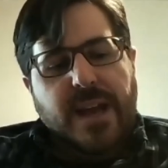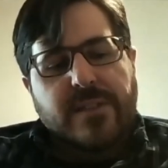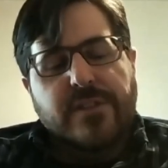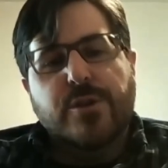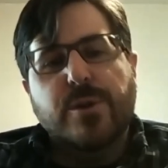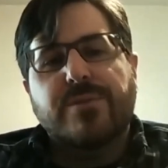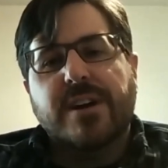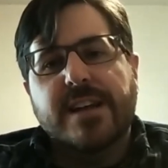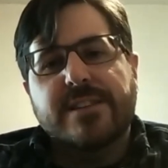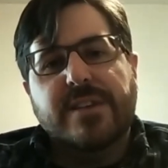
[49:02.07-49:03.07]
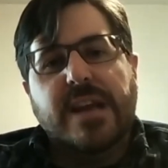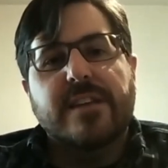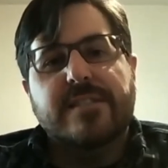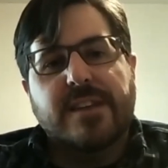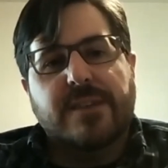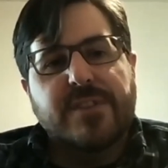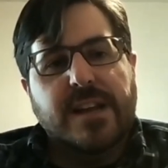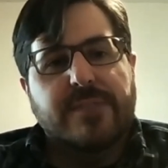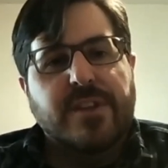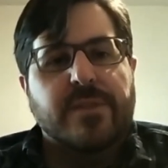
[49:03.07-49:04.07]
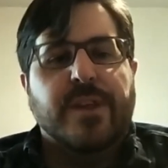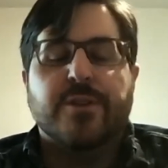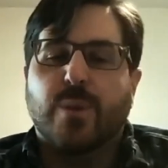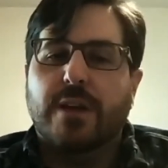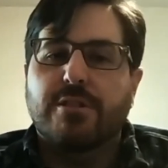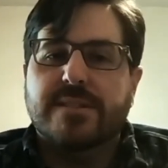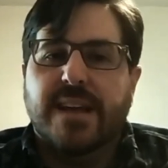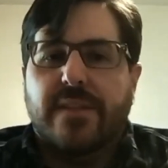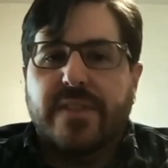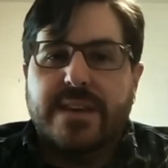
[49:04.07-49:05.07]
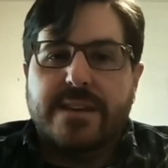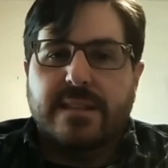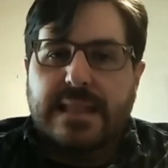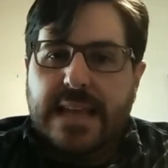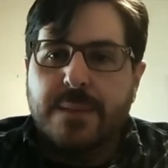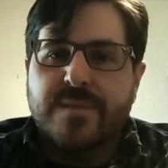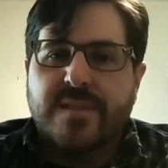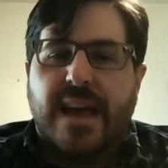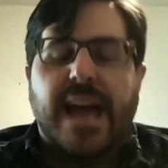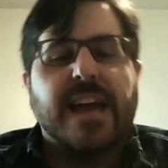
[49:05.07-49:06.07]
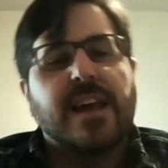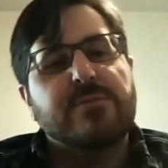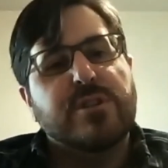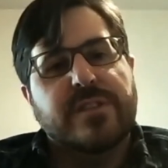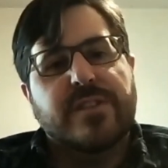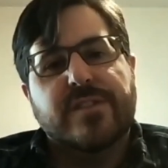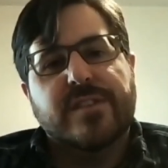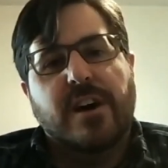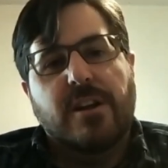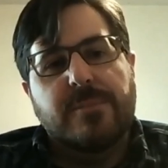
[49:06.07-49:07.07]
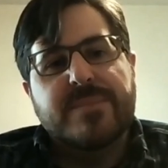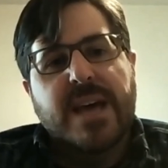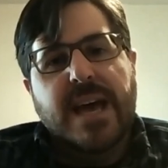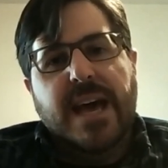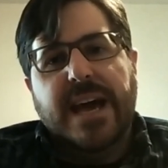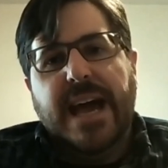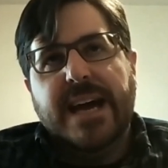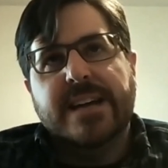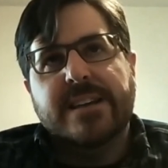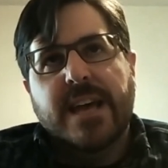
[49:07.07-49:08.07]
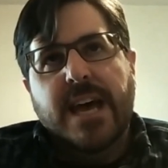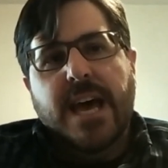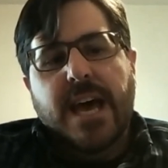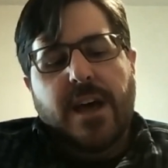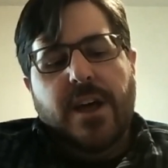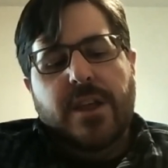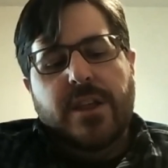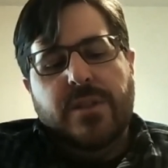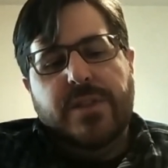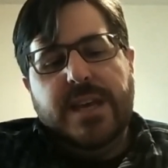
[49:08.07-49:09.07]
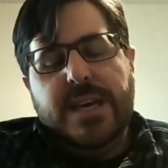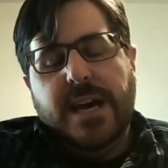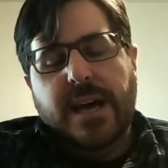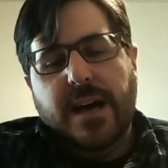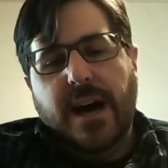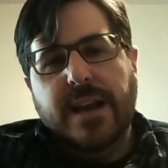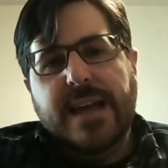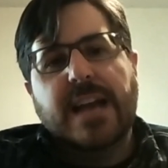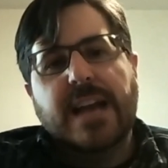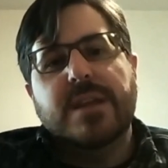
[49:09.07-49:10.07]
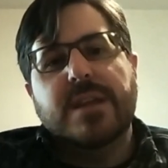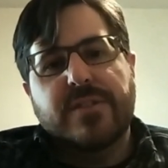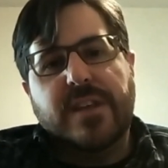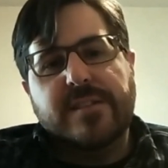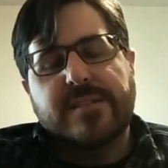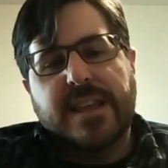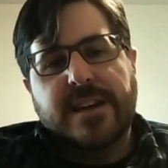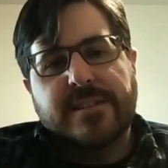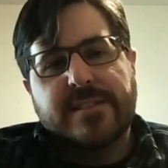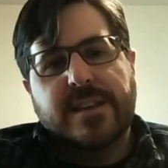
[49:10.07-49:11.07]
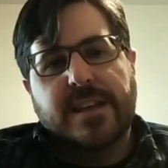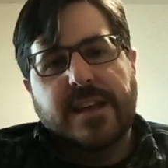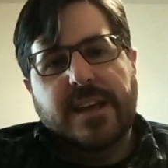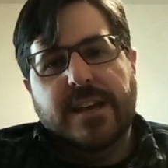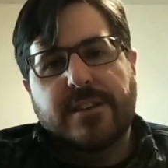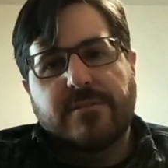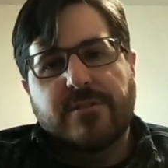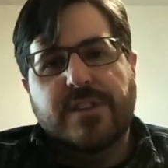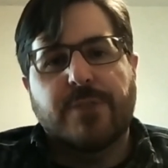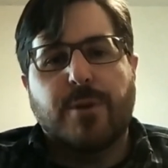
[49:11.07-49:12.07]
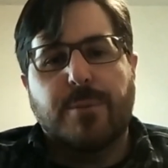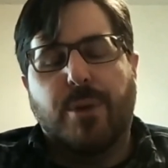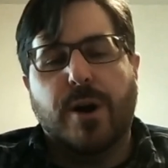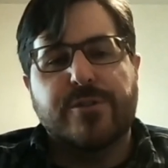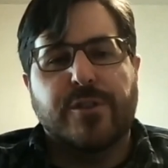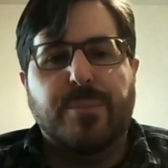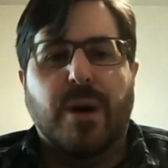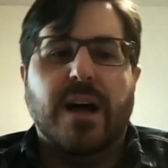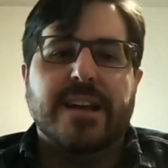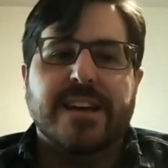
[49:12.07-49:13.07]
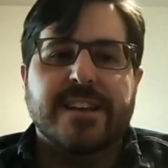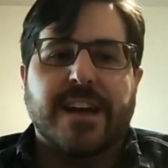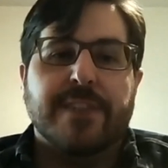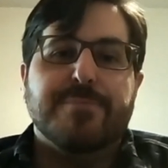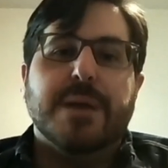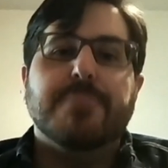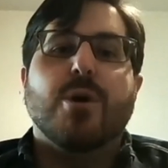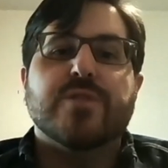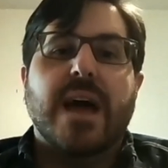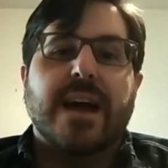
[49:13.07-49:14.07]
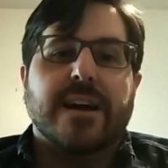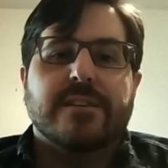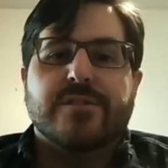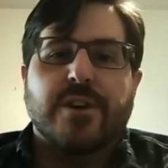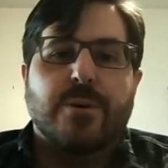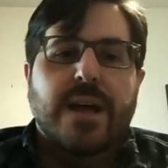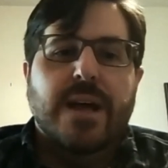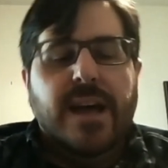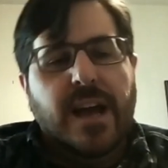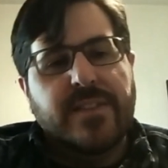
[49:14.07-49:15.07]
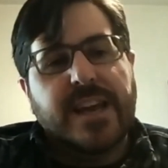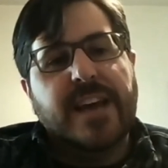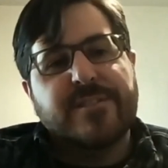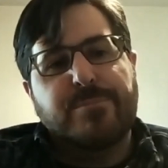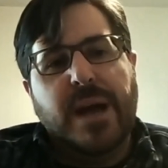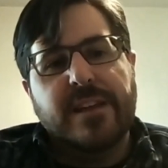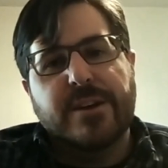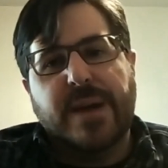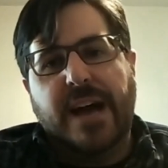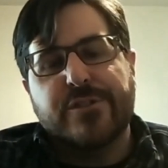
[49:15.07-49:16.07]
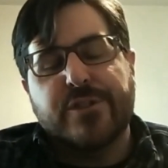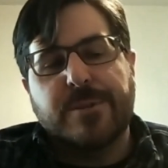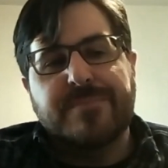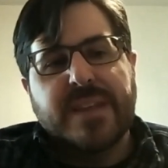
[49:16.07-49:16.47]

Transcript: in the two different kinds of analyses I've done, I've done things where I looked at the limbs and I've looked at the skull. And the anatomy of these things in different parts of their body can kind of be a mosaic. So, in the case of Palaeocastor,